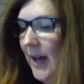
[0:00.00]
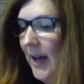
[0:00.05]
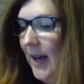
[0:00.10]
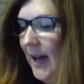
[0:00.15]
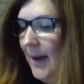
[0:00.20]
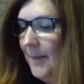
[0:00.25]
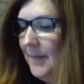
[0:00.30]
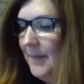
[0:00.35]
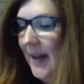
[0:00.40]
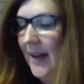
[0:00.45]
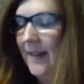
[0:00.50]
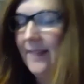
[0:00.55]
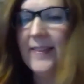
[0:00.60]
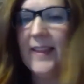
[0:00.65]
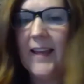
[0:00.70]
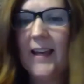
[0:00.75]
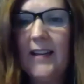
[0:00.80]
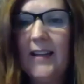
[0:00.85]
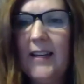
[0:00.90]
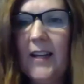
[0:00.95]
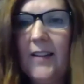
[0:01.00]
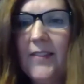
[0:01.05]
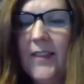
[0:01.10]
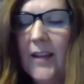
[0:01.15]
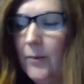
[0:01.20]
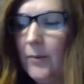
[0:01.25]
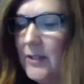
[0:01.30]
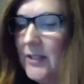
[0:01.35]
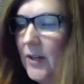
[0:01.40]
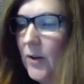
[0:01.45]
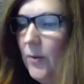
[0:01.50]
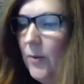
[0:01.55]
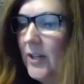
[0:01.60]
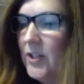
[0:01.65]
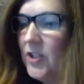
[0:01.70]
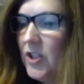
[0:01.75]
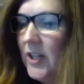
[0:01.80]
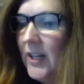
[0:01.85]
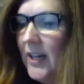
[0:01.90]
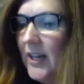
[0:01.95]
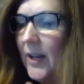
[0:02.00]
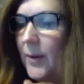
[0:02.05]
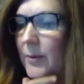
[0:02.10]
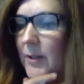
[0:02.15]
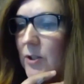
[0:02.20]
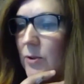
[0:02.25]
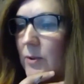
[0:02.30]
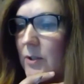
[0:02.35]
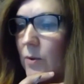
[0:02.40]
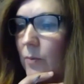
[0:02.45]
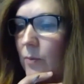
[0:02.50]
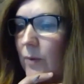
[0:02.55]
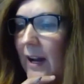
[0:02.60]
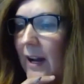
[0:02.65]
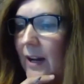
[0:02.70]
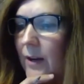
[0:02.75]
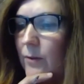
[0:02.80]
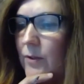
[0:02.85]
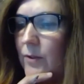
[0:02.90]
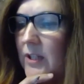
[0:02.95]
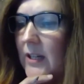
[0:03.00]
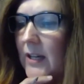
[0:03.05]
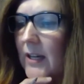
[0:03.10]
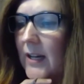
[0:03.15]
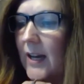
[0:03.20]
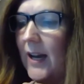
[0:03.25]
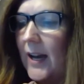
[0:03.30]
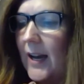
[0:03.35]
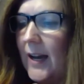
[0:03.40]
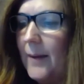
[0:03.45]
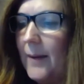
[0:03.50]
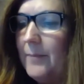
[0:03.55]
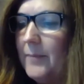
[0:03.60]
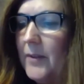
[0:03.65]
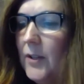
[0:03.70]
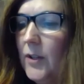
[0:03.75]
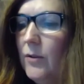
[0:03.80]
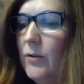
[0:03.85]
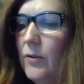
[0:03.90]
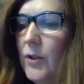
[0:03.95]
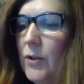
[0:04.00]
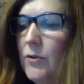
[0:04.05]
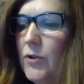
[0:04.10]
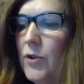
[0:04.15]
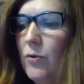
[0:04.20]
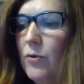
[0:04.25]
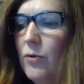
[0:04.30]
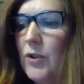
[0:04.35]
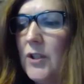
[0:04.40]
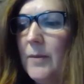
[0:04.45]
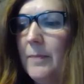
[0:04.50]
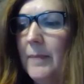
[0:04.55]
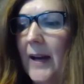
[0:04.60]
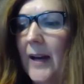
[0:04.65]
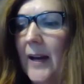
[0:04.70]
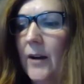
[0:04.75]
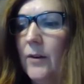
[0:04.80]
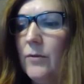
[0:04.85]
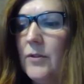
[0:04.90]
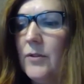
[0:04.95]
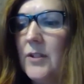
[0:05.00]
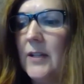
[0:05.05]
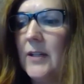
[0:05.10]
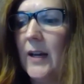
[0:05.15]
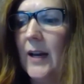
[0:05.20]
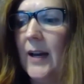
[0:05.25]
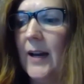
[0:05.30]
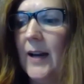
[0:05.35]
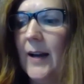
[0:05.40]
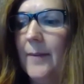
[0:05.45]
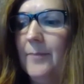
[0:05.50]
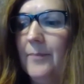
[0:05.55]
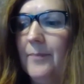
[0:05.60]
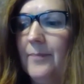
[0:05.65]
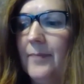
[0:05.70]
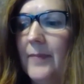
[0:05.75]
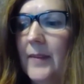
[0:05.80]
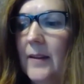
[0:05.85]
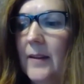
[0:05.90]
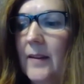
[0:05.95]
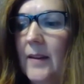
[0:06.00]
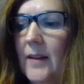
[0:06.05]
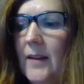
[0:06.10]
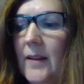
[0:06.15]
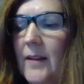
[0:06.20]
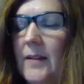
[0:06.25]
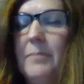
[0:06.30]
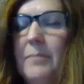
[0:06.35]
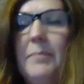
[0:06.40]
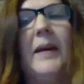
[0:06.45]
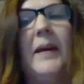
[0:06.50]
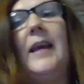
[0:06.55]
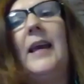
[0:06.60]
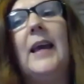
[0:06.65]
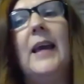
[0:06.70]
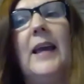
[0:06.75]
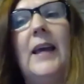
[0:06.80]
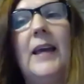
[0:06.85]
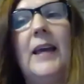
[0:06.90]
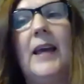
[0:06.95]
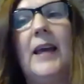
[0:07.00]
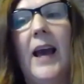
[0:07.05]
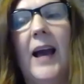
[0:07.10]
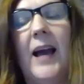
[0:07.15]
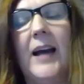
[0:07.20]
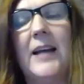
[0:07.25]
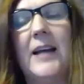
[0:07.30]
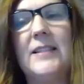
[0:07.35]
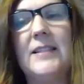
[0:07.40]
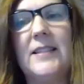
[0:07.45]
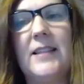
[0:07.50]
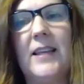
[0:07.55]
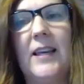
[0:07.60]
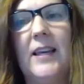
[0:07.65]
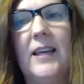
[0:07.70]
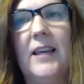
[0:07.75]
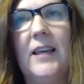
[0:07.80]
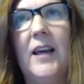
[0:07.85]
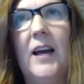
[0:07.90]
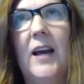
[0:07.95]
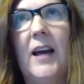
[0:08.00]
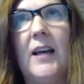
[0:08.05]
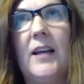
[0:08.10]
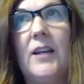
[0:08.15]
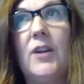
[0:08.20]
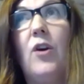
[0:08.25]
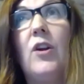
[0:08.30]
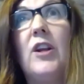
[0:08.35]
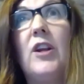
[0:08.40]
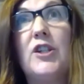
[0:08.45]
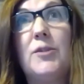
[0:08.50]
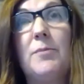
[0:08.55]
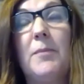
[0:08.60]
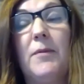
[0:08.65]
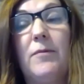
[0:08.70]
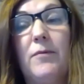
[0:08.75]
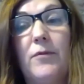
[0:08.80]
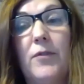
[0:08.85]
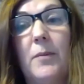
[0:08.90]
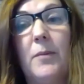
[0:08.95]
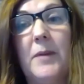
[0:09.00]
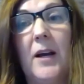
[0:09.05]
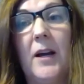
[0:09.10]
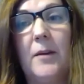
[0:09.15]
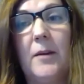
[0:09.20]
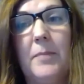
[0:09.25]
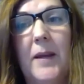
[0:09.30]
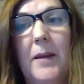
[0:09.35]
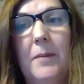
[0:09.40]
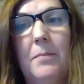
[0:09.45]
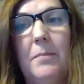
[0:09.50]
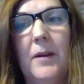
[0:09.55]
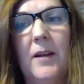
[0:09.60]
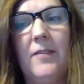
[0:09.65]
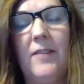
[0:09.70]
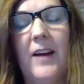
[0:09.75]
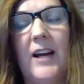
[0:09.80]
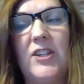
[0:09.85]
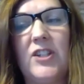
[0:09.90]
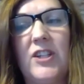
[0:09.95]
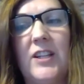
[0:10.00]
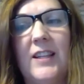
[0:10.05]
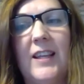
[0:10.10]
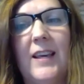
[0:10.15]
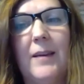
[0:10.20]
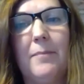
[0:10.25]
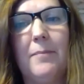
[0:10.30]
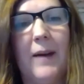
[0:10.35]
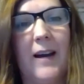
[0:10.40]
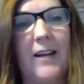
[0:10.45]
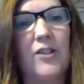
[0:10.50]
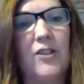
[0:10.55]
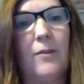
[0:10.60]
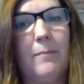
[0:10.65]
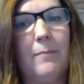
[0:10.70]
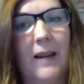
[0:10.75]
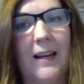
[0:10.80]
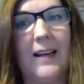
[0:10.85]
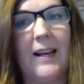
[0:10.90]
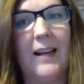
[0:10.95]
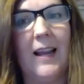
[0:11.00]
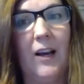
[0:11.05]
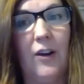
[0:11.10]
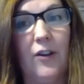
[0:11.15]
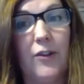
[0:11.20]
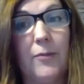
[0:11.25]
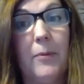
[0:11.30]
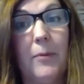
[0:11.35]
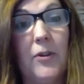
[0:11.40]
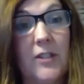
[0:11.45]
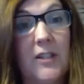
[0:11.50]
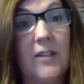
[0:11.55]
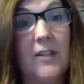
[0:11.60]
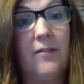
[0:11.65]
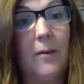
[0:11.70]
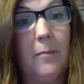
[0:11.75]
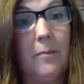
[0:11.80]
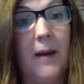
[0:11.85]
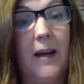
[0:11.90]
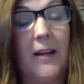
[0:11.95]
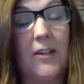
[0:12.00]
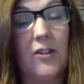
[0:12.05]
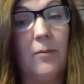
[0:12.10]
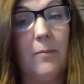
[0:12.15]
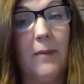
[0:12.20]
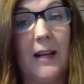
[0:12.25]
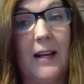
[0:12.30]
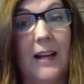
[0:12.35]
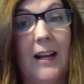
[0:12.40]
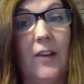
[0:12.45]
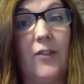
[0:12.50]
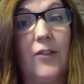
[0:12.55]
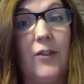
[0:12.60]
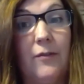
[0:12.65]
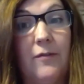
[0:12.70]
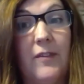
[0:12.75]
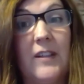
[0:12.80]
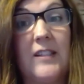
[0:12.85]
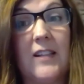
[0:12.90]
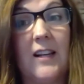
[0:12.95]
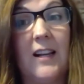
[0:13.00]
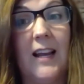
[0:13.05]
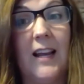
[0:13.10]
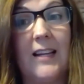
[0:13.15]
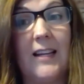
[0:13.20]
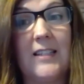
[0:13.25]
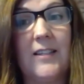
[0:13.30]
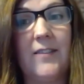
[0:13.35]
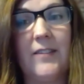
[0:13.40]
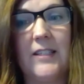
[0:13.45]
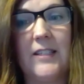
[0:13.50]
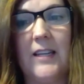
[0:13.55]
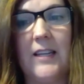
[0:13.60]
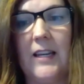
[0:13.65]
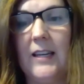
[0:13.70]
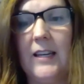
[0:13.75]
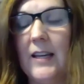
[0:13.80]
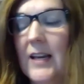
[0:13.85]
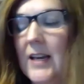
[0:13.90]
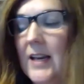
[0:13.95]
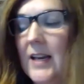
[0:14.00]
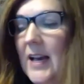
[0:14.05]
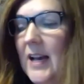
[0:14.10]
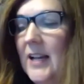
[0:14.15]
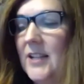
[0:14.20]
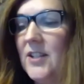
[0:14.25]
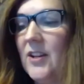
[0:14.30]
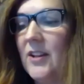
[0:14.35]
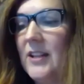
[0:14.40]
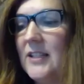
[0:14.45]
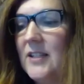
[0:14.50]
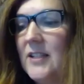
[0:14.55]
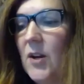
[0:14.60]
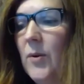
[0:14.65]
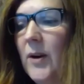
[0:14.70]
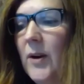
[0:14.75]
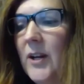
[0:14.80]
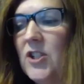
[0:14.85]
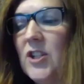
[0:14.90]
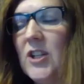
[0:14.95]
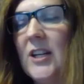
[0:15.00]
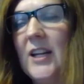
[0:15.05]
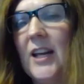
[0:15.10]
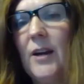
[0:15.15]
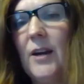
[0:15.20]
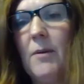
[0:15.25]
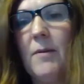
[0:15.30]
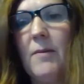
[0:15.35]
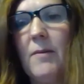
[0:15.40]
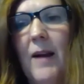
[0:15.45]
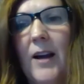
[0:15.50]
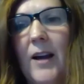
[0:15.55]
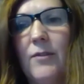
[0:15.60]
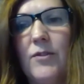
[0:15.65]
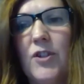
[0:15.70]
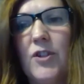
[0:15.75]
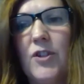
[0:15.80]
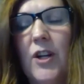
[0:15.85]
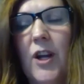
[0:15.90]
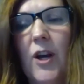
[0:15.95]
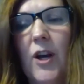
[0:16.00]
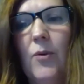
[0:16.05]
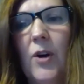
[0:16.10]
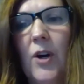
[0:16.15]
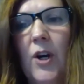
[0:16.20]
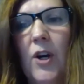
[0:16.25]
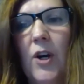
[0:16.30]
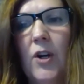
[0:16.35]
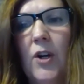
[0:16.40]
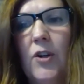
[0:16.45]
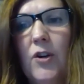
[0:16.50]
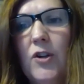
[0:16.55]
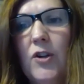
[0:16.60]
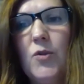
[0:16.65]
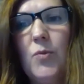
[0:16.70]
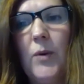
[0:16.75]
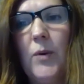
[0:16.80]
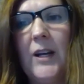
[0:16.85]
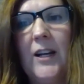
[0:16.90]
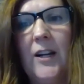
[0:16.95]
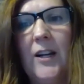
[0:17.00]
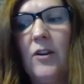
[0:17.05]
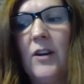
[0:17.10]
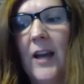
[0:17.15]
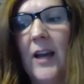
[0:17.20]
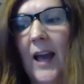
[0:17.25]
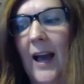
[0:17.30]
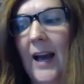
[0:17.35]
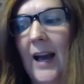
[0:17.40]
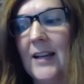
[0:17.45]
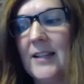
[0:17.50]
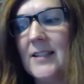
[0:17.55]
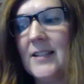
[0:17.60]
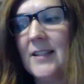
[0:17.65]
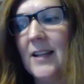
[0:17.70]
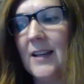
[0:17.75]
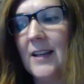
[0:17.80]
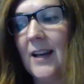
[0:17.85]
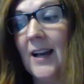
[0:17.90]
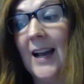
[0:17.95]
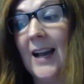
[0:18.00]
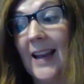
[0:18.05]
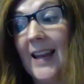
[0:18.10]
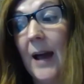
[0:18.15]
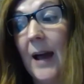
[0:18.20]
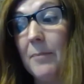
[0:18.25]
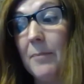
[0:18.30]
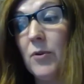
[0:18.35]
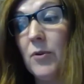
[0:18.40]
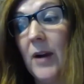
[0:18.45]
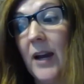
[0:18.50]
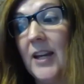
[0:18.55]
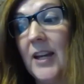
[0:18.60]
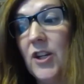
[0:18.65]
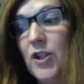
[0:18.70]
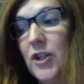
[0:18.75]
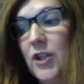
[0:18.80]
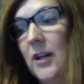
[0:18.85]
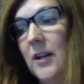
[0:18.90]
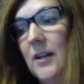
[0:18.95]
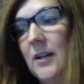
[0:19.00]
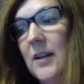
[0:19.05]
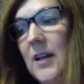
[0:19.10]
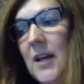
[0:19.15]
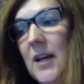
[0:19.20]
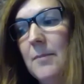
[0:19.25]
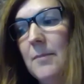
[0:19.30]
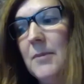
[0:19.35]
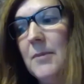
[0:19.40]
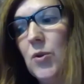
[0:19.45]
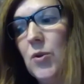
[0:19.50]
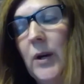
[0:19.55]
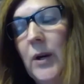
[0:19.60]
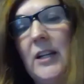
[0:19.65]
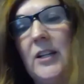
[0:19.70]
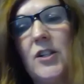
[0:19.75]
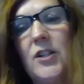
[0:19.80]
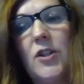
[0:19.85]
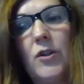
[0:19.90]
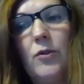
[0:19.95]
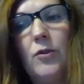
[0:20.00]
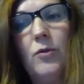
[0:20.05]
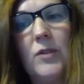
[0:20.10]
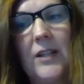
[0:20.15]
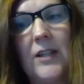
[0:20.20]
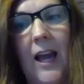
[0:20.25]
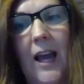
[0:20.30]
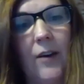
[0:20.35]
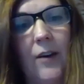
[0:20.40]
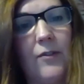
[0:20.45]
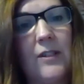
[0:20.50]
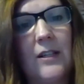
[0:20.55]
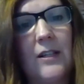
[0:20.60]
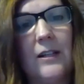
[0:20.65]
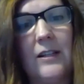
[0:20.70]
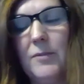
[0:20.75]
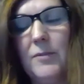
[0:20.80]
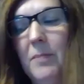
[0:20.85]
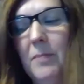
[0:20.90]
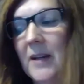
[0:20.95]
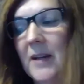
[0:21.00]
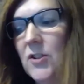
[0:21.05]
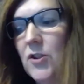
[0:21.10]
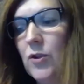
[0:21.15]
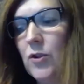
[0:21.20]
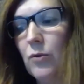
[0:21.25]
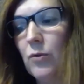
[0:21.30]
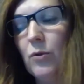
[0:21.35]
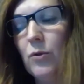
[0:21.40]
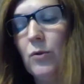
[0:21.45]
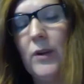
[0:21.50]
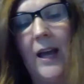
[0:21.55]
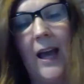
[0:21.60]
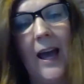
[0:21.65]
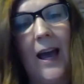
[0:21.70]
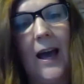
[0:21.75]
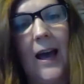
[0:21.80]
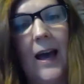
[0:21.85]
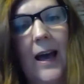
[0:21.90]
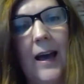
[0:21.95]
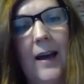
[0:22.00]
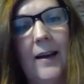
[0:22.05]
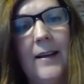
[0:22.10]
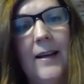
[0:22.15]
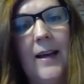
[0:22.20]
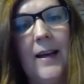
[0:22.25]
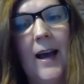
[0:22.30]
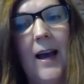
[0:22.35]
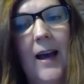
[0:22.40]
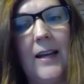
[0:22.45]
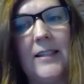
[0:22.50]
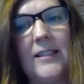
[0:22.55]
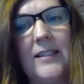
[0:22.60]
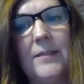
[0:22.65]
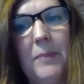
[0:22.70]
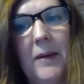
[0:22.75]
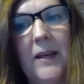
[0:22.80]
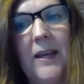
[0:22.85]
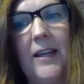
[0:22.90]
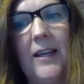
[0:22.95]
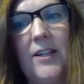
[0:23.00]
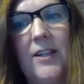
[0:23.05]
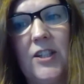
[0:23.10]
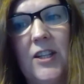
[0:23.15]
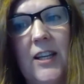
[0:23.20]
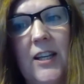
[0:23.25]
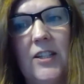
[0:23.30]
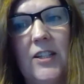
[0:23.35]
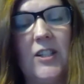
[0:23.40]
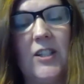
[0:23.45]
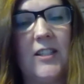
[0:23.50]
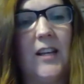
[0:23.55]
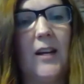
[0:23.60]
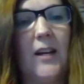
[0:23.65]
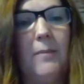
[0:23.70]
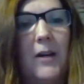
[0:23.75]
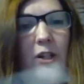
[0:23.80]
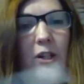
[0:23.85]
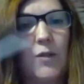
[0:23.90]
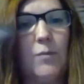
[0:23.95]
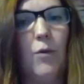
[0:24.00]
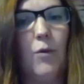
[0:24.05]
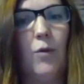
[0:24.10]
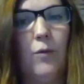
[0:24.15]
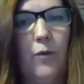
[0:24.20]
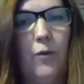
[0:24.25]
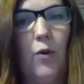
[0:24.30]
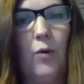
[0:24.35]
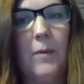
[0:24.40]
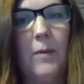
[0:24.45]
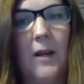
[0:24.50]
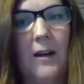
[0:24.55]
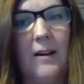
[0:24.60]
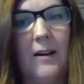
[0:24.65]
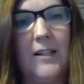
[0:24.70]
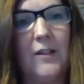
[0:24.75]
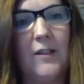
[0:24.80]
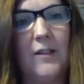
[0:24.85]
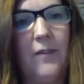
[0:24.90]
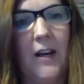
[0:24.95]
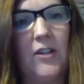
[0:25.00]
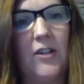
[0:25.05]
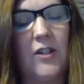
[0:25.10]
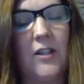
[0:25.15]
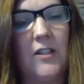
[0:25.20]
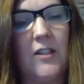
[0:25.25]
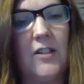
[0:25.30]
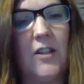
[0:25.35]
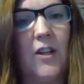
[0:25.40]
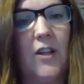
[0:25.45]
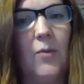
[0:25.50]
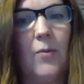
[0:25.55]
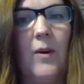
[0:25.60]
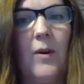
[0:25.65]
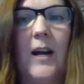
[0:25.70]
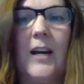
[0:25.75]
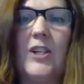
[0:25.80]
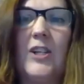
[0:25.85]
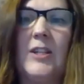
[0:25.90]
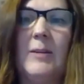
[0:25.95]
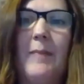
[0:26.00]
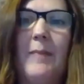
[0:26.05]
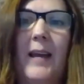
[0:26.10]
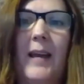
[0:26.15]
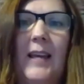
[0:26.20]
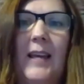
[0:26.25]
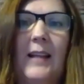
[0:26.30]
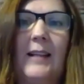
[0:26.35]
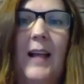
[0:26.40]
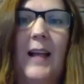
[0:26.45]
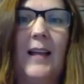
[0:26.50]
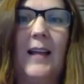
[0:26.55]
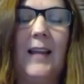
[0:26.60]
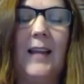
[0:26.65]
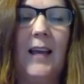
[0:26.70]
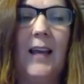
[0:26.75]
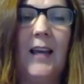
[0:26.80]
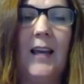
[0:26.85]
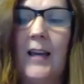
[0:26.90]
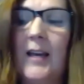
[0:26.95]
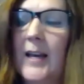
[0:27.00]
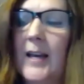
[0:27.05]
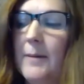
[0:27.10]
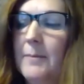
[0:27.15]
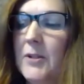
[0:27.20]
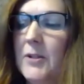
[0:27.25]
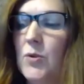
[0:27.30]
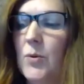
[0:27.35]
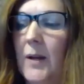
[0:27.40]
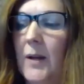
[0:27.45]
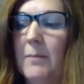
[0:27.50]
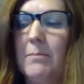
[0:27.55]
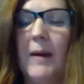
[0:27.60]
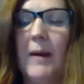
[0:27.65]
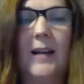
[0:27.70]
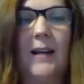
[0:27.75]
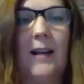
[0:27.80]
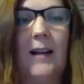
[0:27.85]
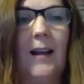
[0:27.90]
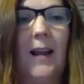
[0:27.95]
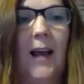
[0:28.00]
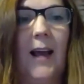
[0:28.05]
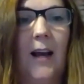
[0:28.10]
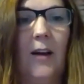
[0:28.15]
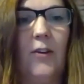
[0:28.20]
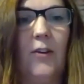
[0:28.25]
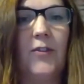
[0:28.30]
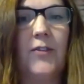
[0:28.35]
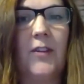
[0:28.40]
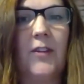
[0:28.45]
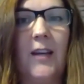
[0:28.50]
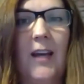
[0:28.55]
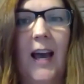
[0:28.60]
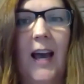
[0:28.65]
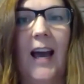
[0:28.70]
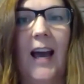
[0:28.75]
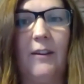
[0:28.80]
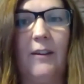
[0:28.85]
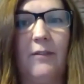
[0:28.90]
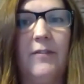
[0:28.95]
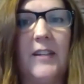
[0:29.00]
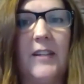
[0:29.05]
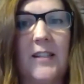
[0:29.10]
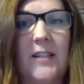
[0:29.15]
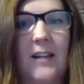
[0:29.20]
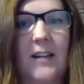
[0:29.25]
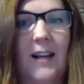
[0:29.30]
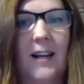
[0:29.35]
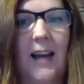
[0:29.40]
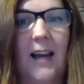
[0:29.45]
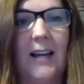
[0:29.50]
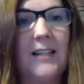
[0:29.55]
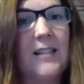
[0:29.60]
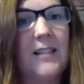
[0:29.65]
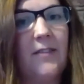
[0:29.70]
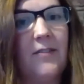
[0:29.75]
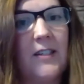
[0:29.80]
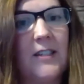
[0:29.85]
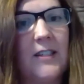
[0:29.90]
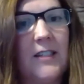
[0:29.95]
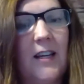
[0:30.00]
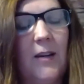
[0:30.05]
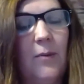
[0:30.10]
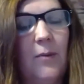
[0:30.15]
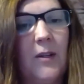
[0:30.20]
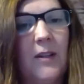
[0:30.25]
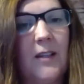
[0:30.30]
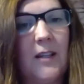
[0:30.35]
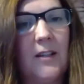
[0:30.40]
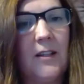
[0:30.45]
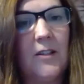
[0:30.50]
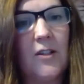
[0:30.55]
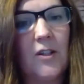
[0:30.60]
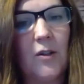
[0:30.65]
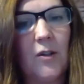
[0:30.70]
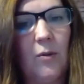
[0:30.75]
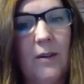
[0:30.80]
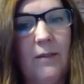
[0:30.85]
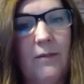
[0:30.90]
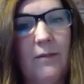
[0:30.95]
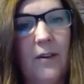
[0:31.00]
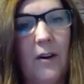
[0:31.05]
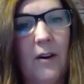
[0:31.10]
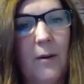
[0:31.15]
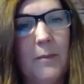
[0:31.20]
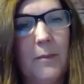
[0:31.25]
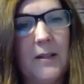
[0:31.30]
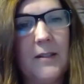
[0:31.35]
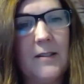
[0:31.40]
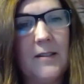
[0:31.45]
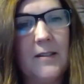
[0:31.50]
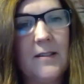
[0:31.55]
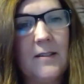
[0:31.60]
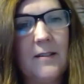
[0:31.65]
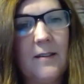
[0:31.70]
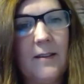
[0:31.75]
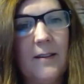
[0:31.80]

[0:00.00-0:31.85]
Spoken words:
And then there was a question here which was around, you talked about PE and the acknowledgement from young people of actually the impact on mental health, positive impact on mental health of physical activity. And so there's a question here around, you know, could we look at a collaboration between schools counsellors, pastoral care and PE teachers in a much more formalised fashion, so that we're actually making that link between mental health and physical activity within school environments?